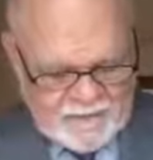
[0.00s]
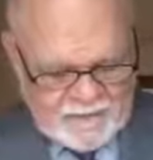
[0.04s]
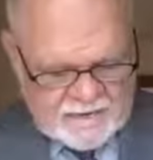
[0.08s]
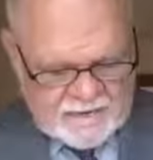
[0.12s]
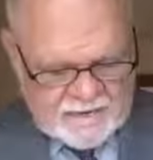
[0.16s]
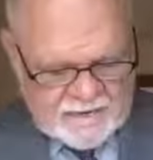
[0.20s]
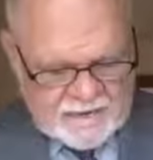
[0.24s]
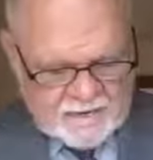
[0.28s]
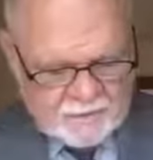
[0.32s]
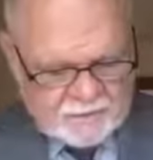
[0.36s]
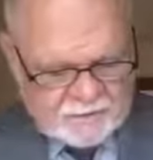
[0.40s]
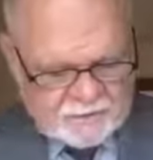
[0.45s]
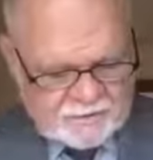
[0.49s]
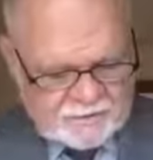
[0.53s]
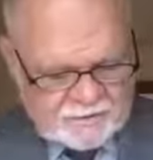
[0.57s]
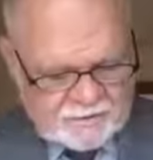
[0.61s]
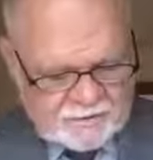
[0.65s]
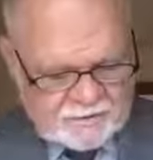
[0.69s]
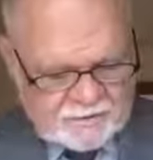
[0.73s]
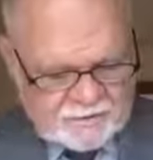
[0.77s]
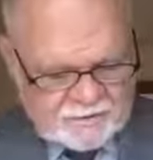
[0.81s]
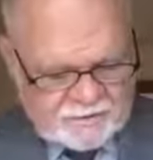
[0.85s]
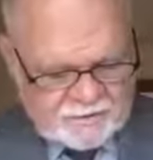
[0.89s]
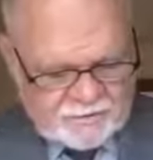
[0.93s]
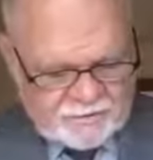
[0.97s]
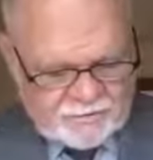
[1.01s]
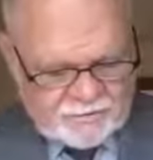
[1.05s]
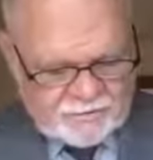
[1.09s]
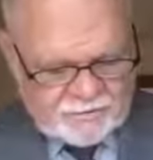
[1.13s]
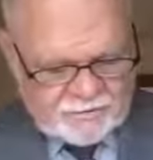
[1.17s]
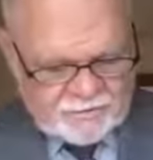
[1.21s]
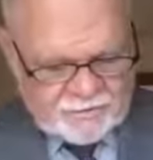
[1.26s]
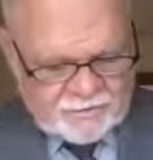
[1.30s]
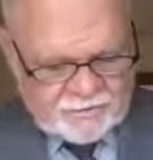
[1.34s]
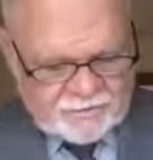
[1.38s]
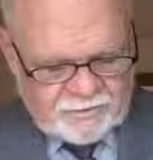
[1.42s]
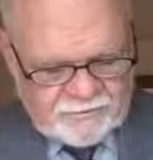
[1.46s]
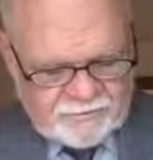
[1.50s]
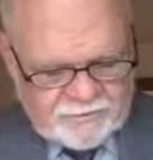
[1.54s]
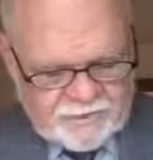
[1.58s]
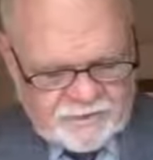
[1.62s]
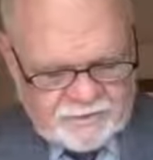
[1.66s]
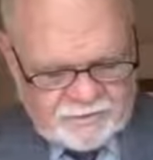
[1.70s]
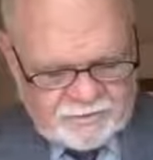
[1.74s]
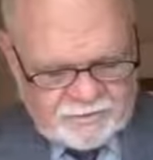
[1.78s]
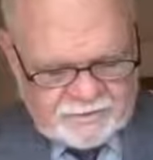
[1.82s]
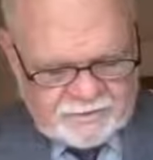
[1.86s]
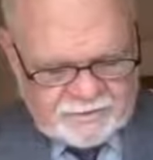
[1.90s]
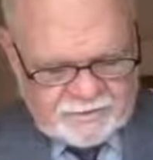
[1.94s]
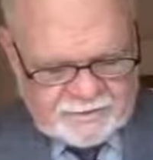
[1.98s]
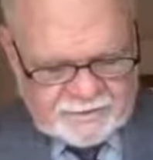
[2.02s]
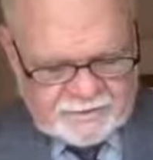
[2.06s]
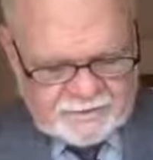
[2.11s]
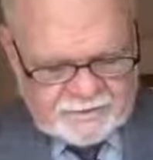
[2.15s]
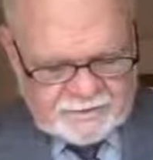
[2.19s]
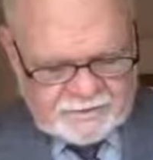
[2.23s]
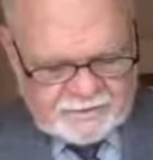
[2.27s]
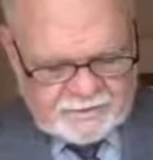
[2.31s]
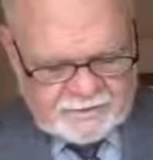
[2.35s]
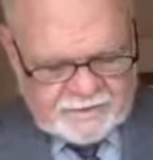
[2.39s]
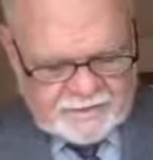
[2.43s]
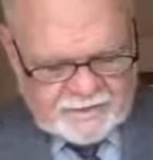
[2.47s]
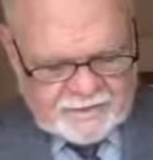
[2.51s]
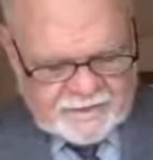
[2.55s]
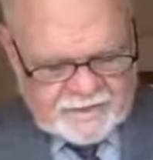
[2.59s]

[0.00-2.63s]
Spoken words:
Now when Jesus learned that the Pharisees